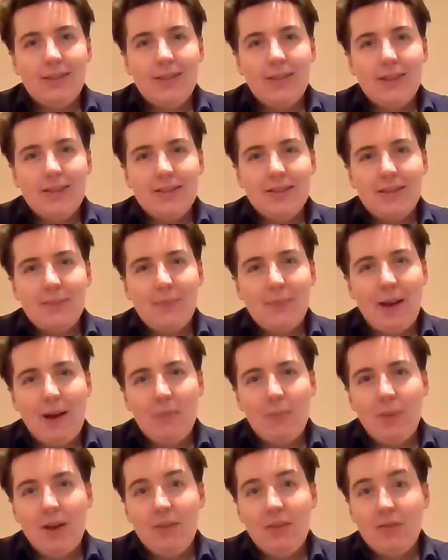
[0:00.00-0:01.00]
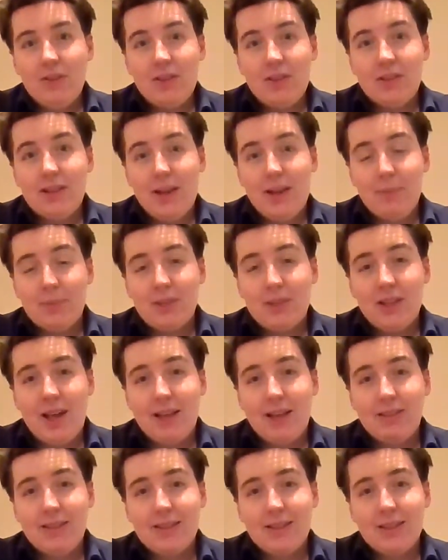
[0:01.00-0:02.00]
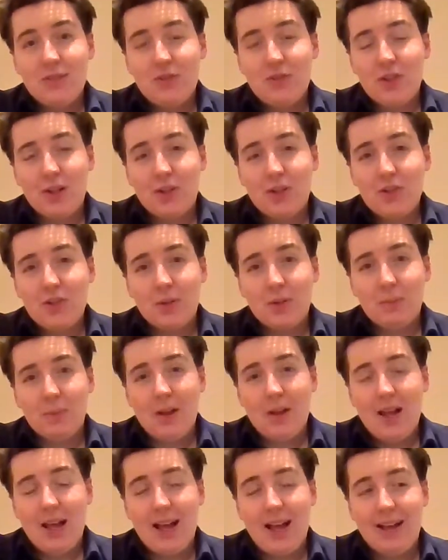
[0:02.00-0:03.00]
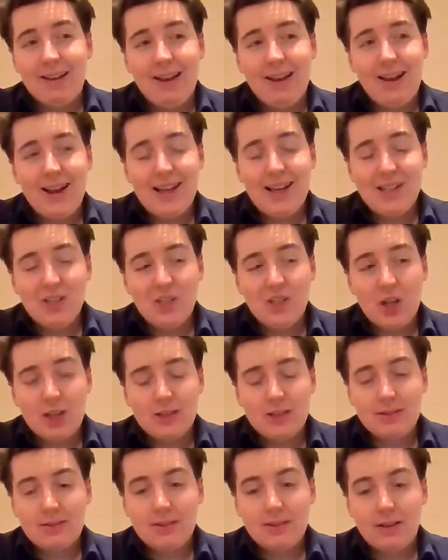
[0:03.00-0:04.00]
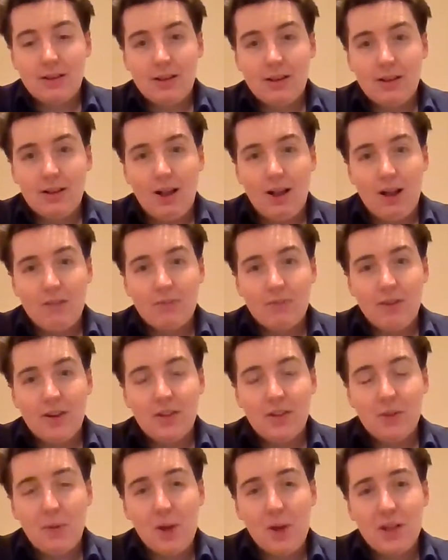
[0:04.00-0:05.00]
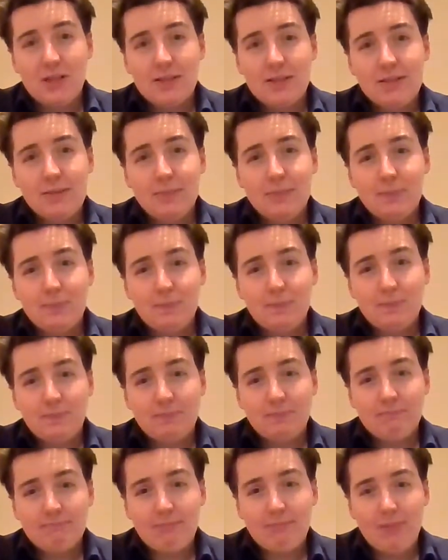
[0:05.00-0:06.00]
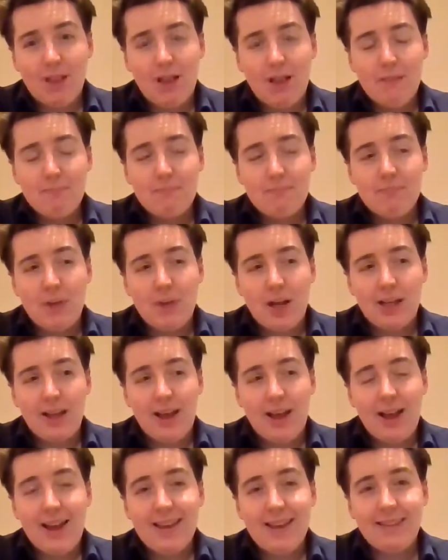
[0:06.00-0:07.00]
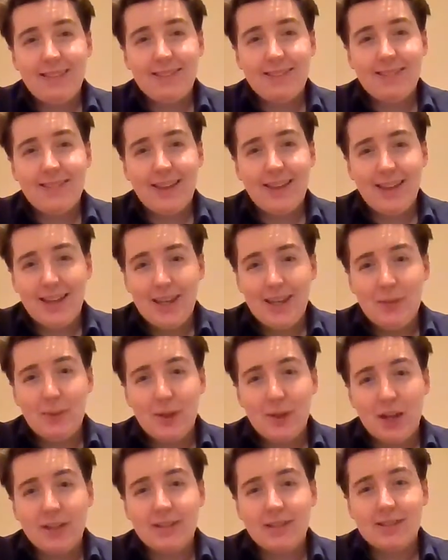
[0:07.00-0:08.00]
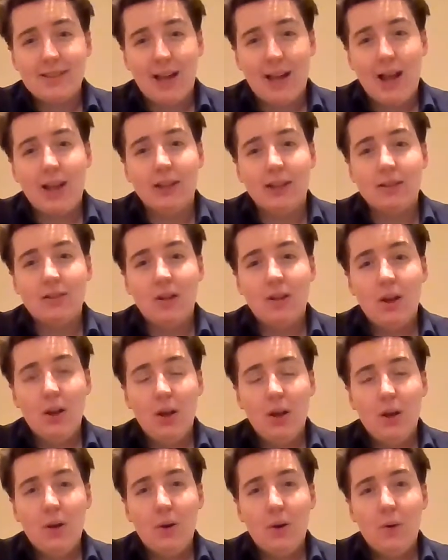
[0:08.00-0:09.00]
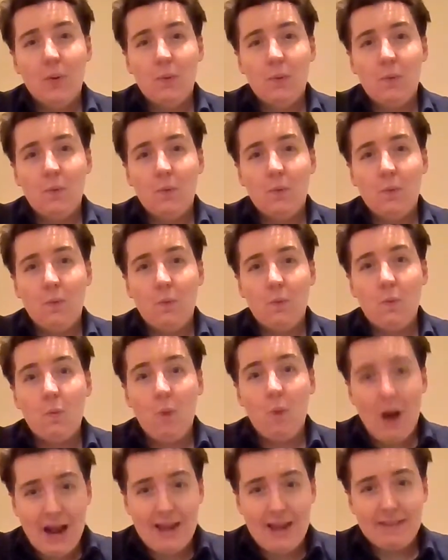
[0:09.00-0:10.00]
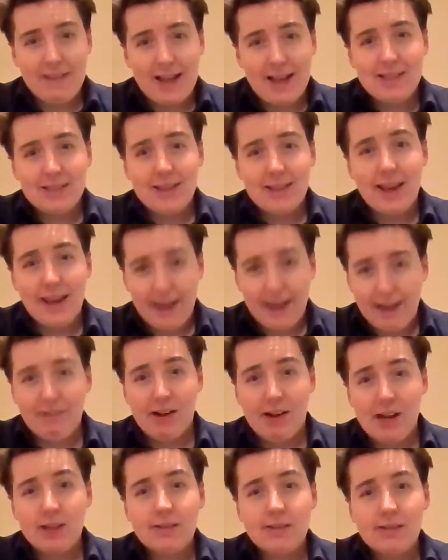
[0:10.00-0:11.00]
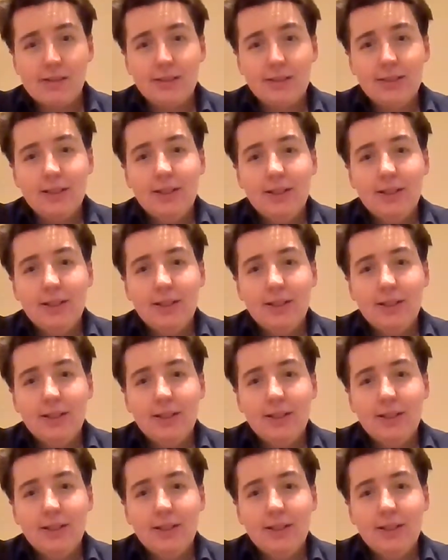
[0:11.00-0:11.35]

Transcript: This is about my fifth attempt at this introduction, and I just can't find the words. But I think he would understand why that's hilarious.